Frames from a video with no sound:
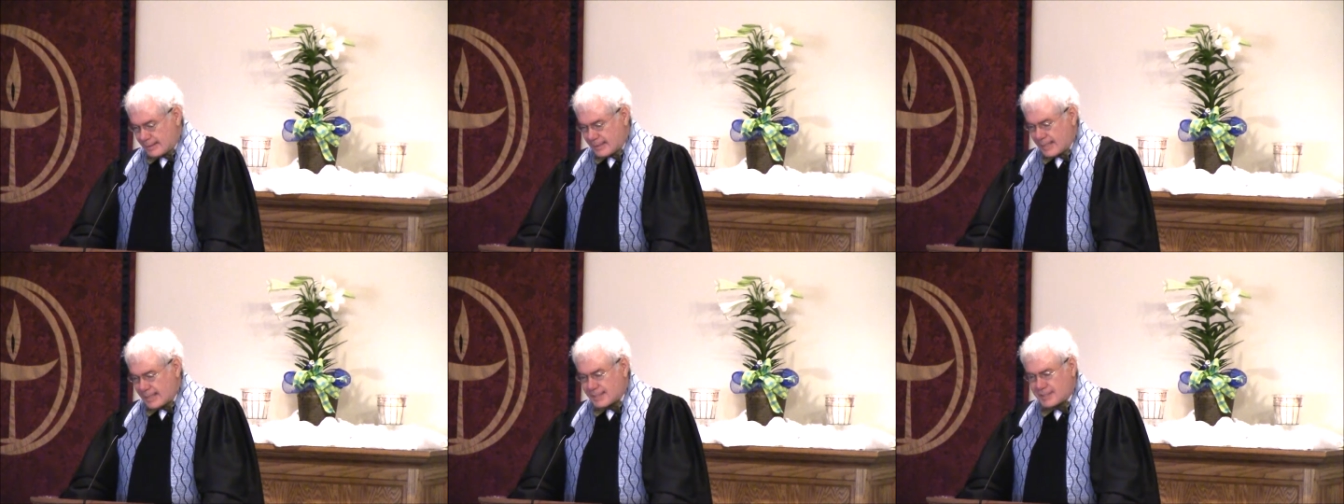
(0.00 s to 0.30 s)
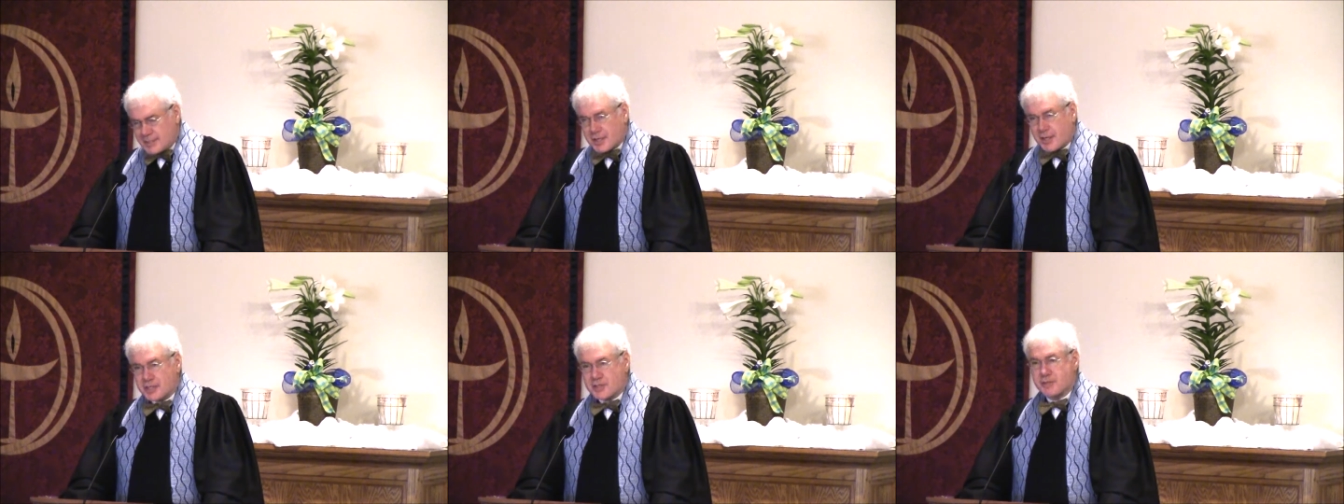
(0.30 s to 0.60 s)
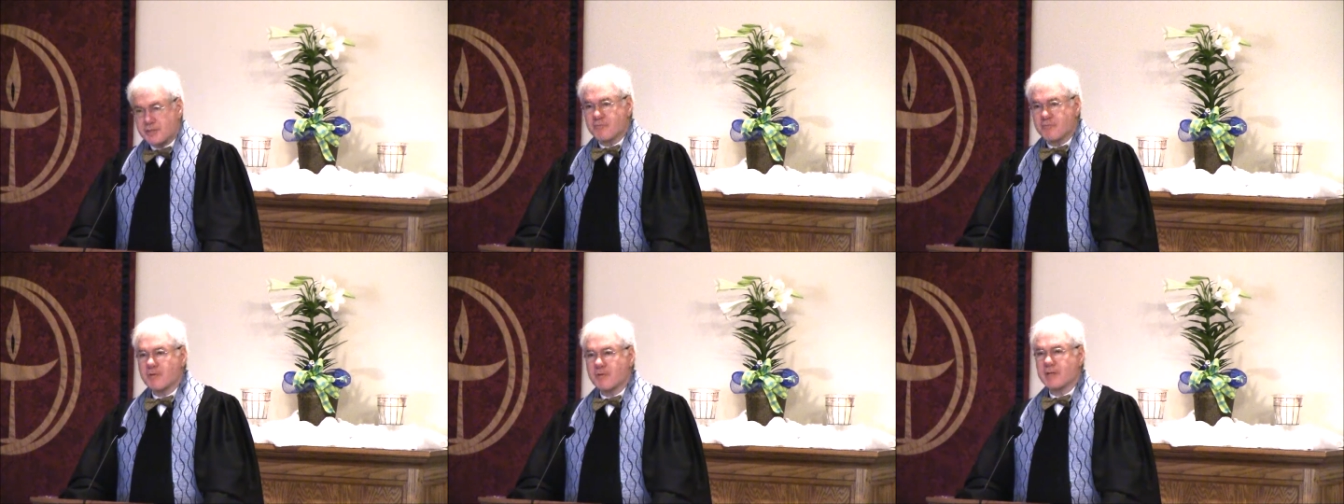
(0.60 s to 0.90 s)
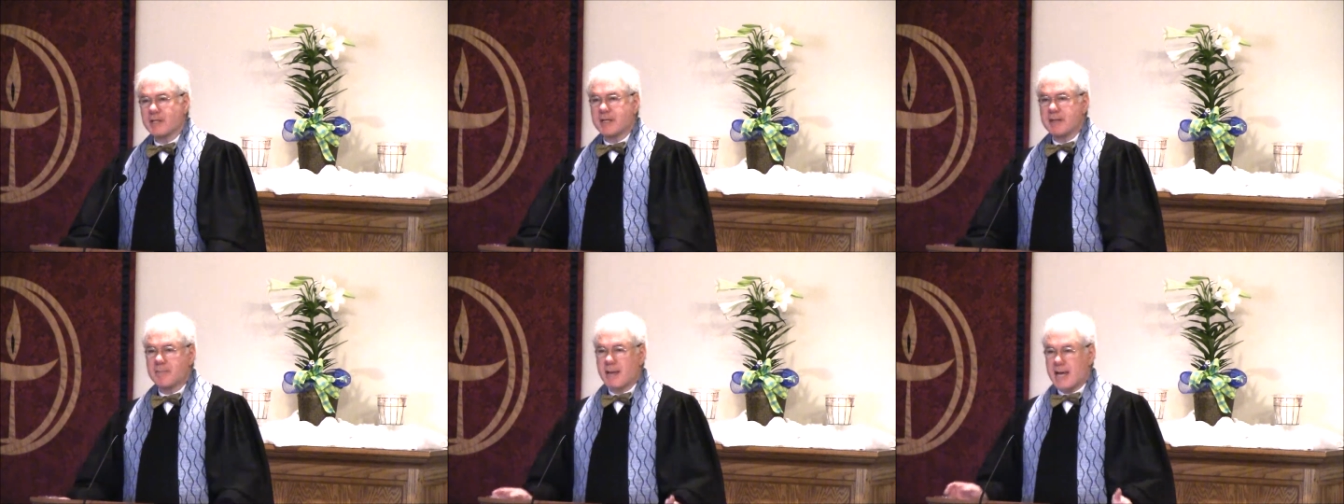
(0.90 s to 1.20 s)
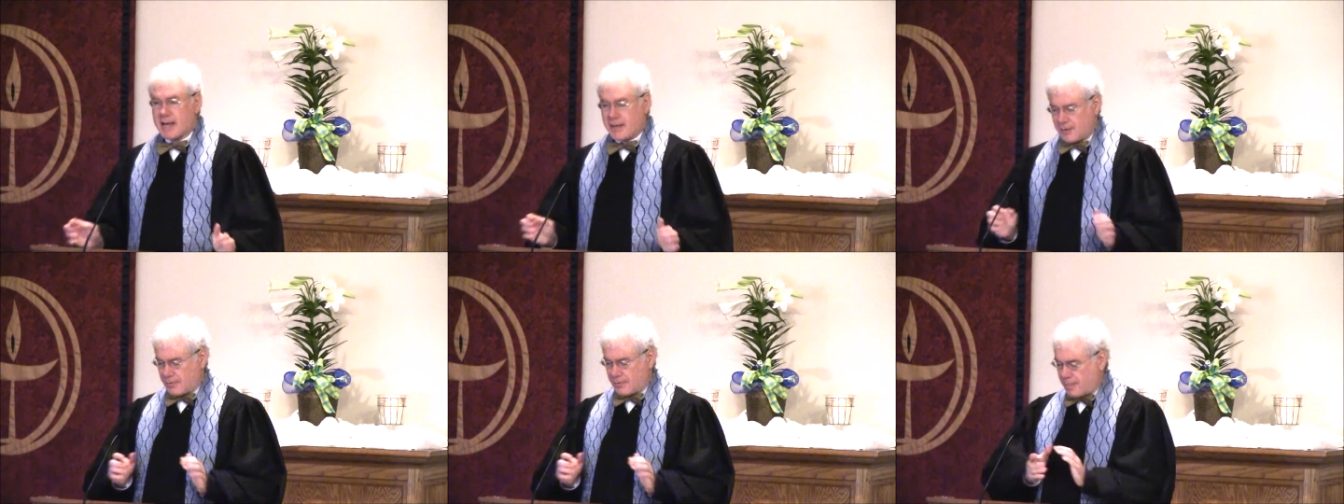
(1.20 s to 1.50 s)
It doesn't really
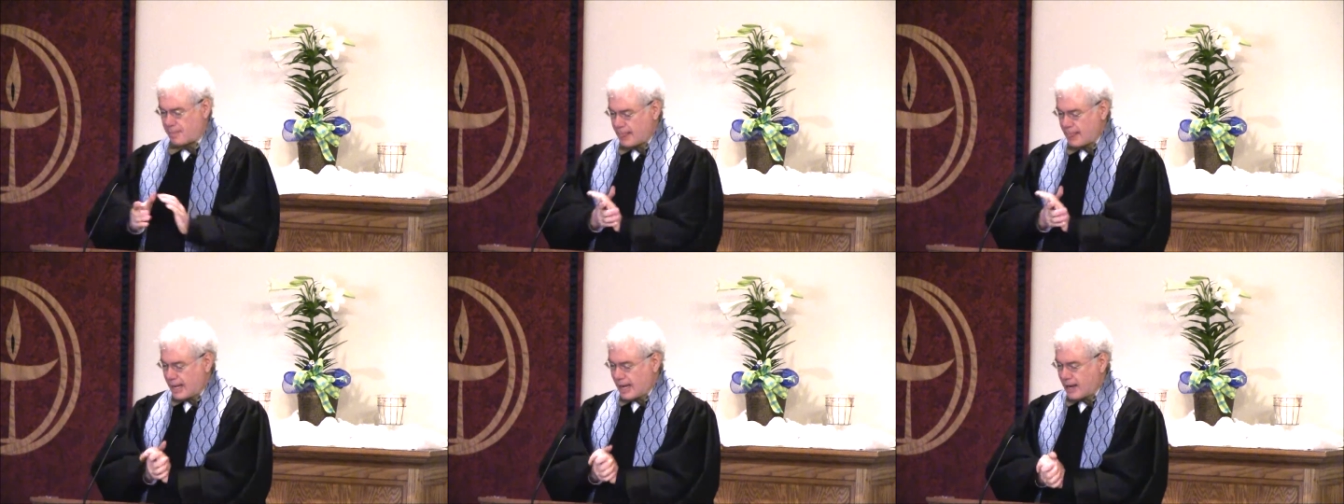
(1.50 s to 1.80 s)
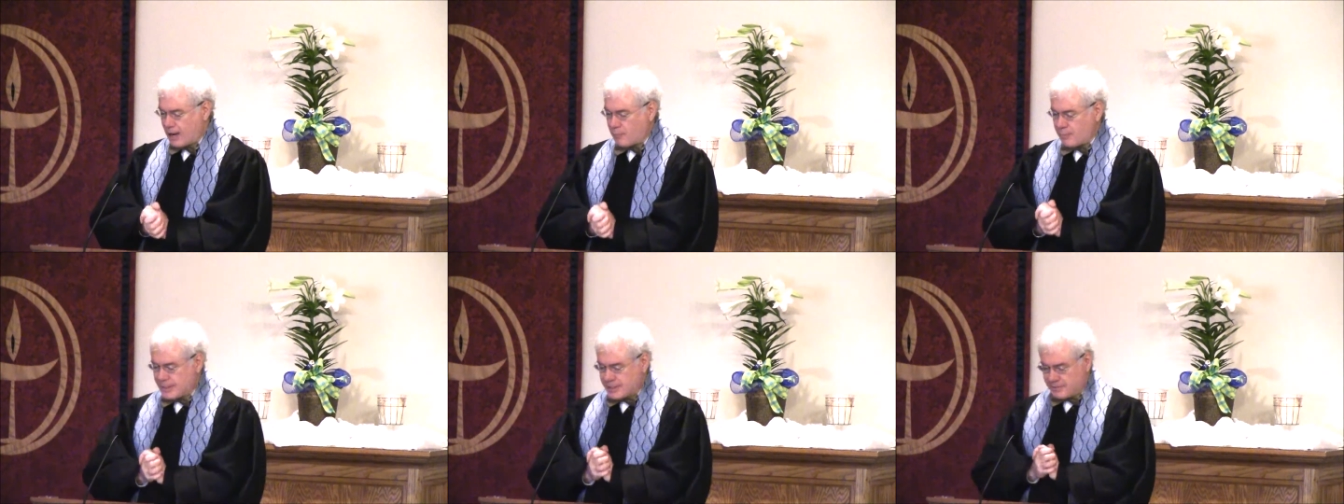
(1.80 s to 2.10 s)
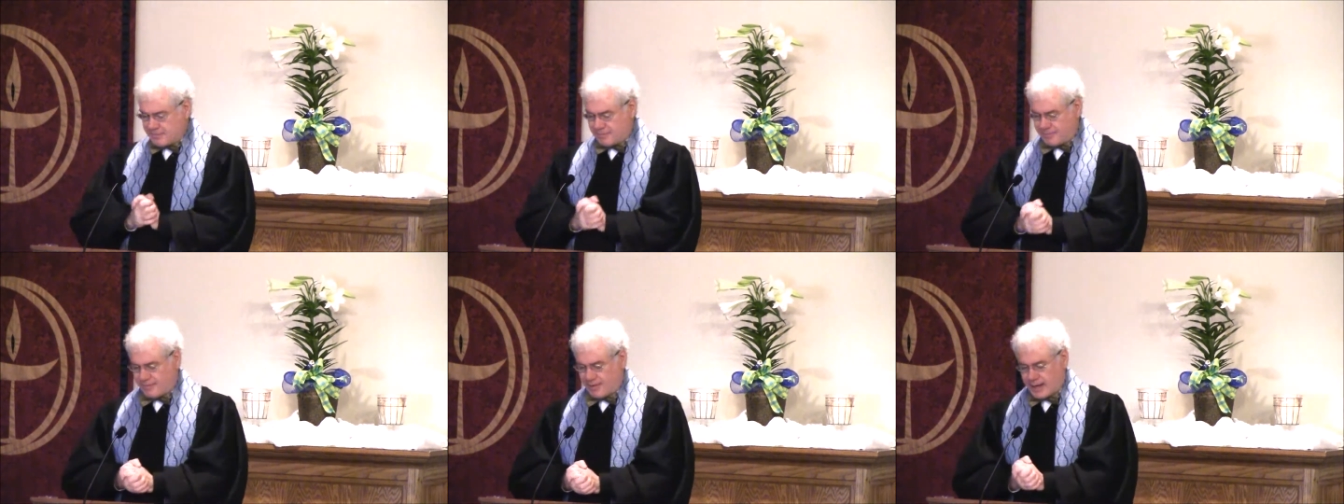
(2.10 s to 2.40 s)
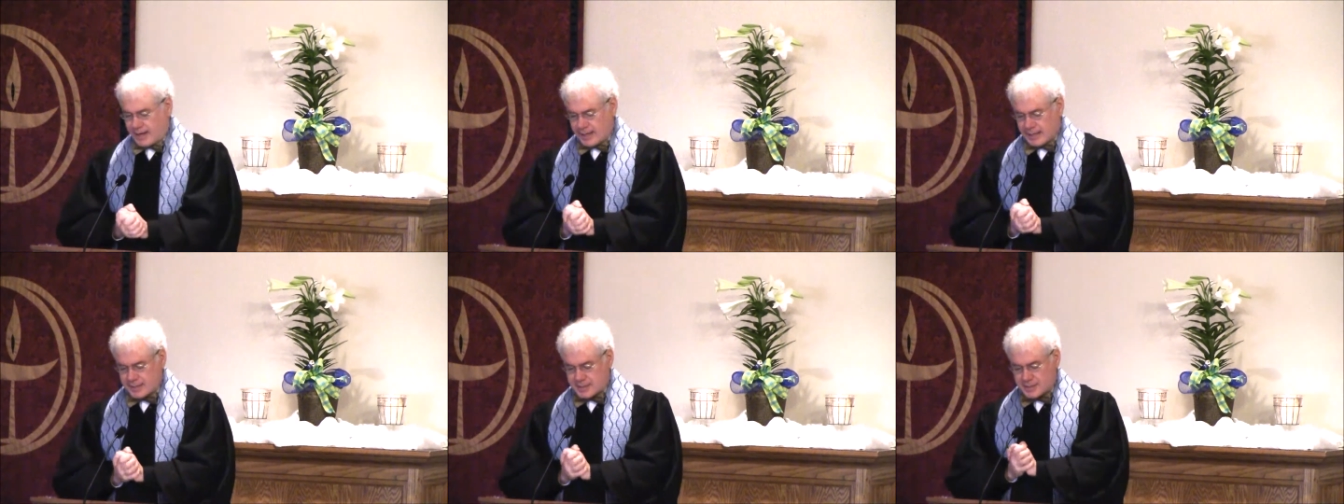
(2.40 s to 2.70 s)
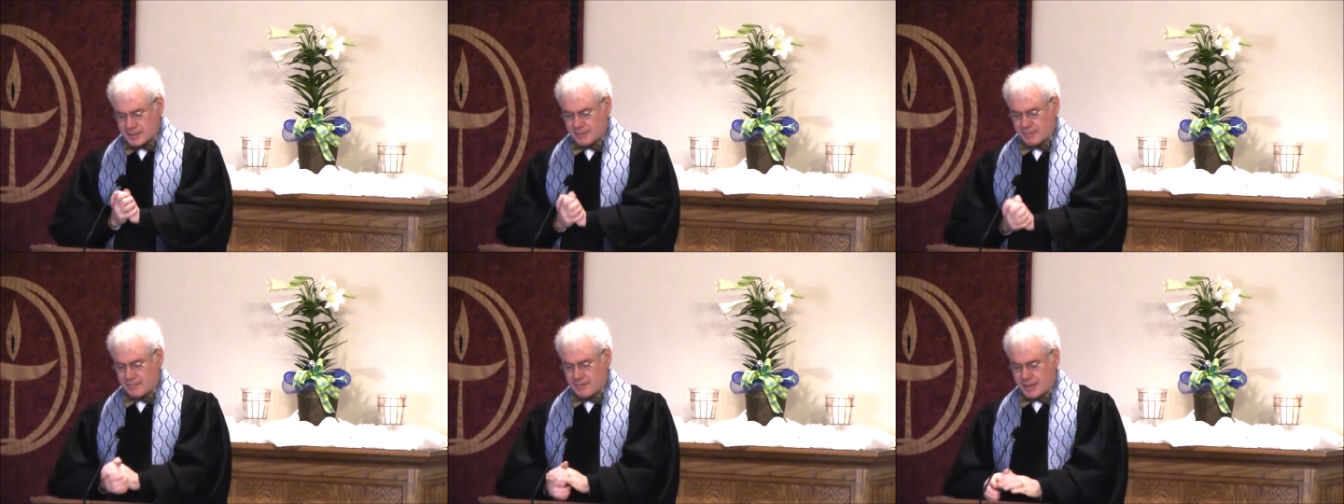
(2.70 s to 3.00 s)
matter how we define
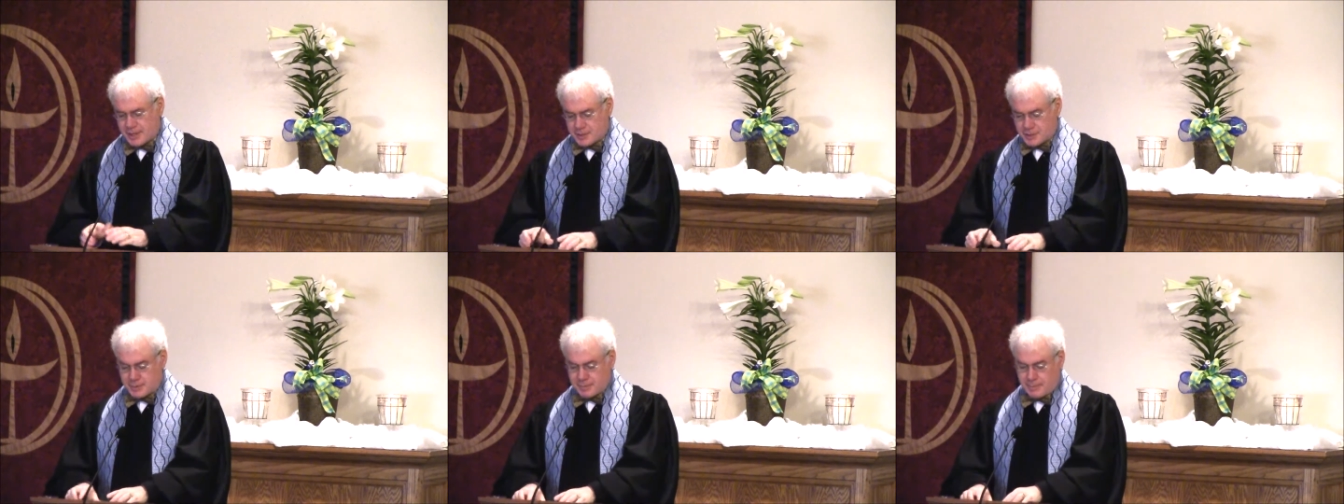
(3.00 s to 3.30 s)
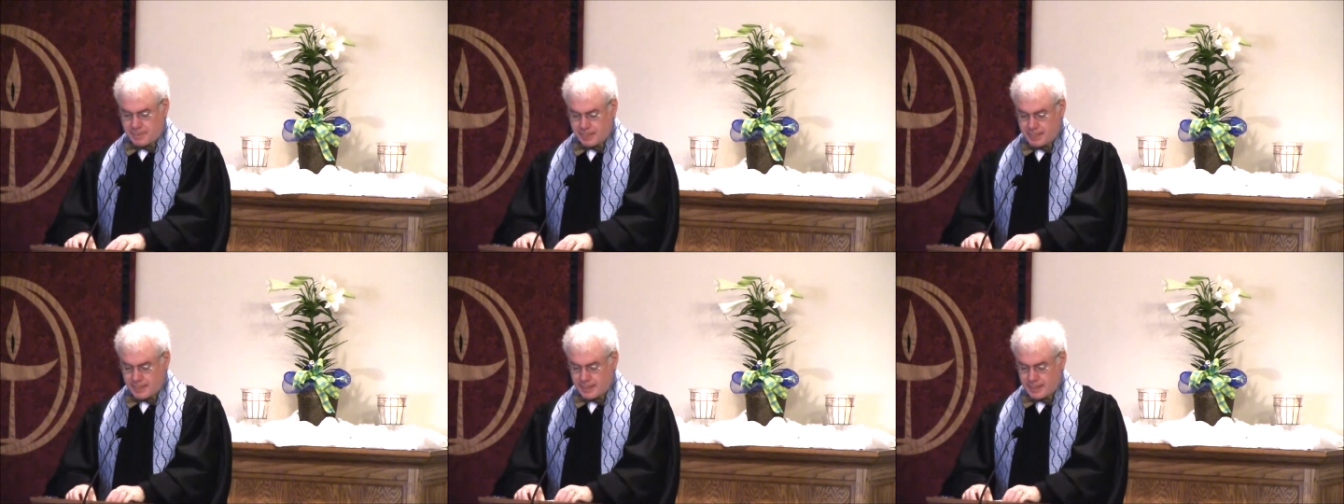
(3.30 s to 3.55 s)
salvation.